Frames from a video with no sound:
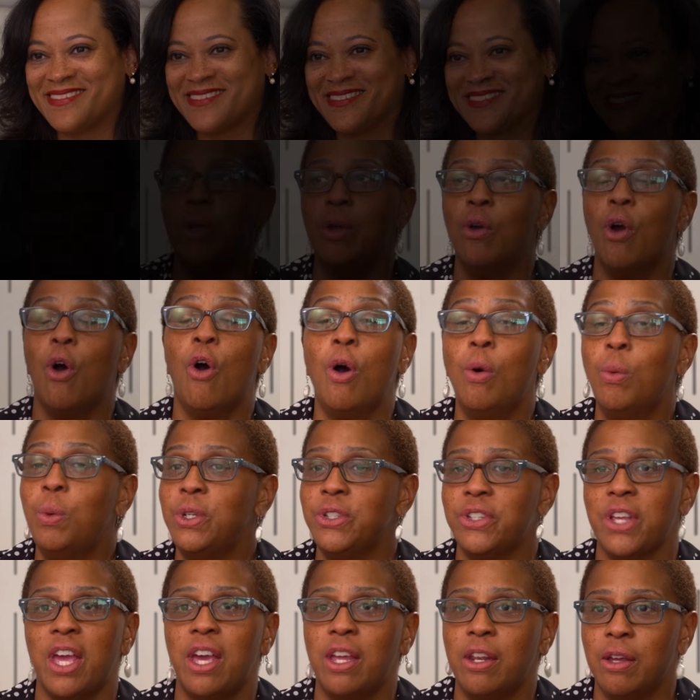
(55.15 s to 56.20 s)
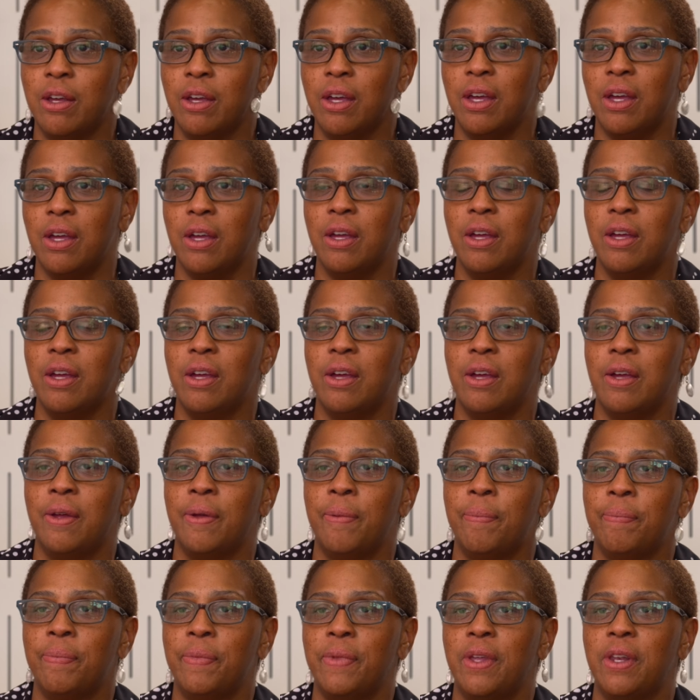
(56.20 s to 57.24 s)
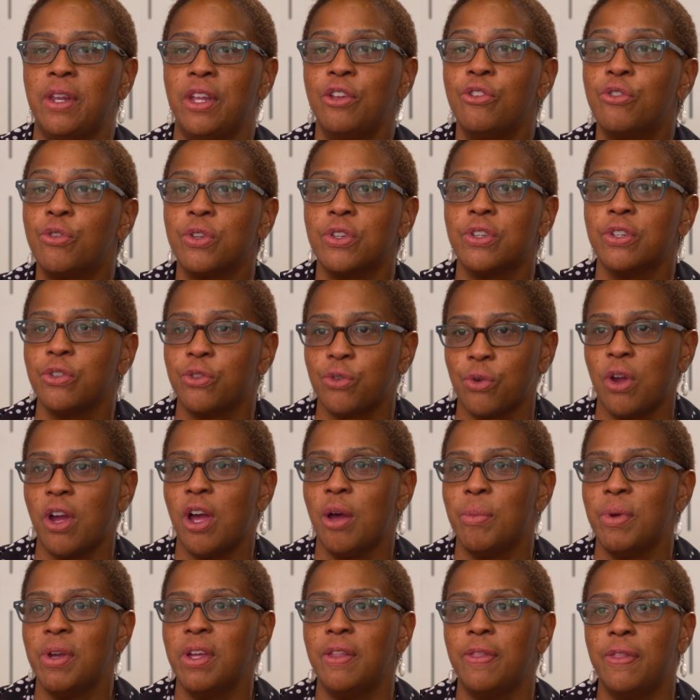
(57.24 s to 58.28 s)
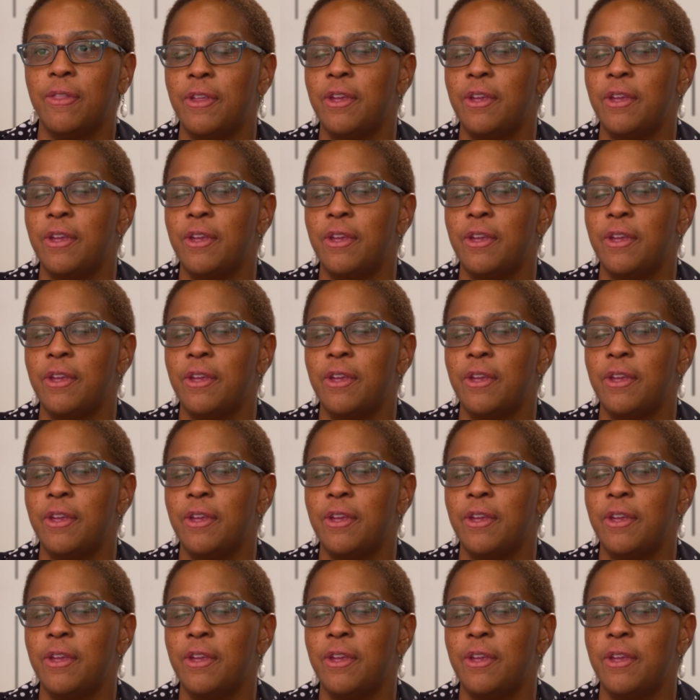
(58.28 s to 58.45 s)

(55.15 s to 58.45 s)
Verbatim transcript: We always had a, a, um, an interest in drama and